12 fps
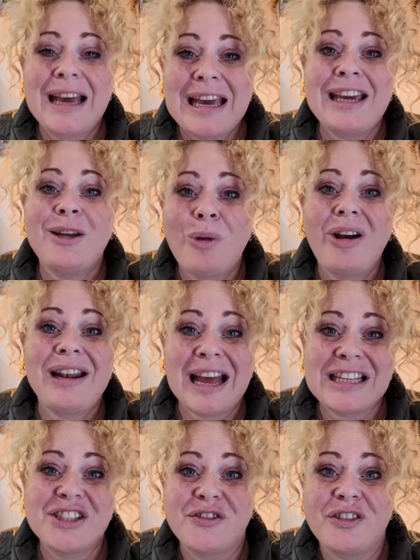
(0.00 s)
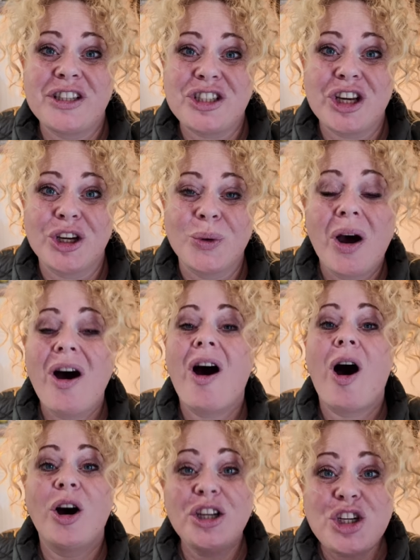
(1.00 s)
In my last video,
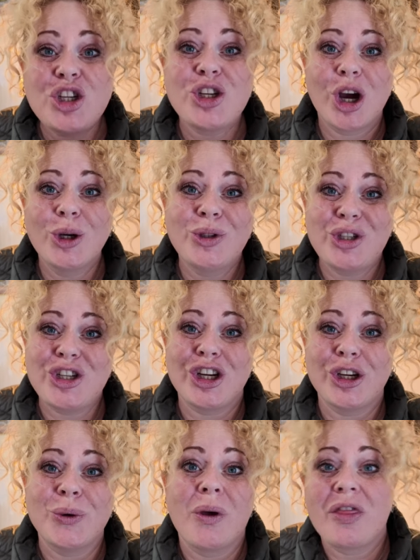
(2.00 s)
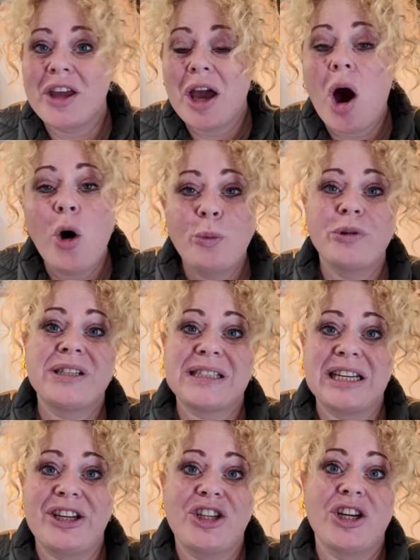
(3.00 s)
I showed you the whole
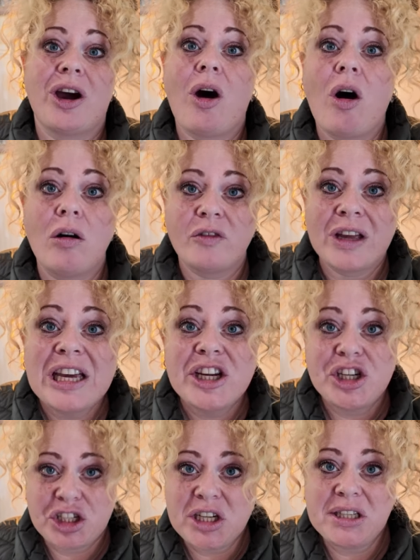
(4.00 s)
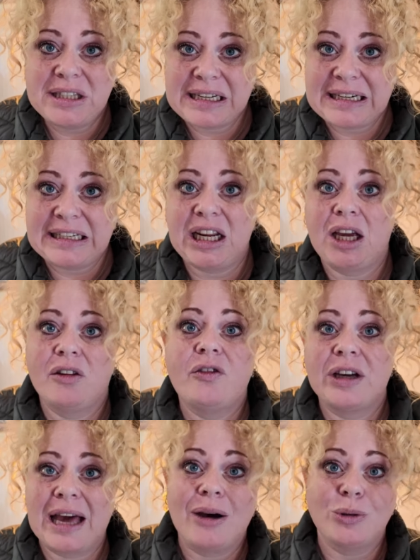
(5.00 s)
procedure of sheath cleaning for
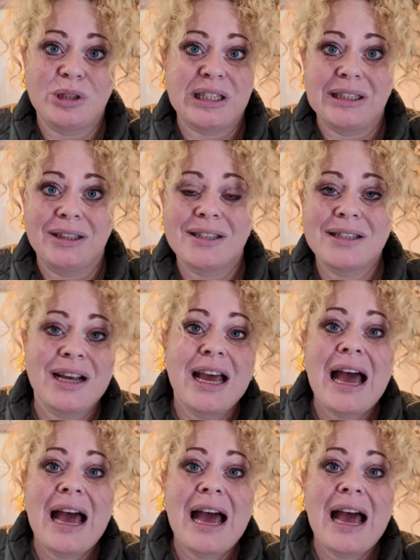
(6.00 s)
geldings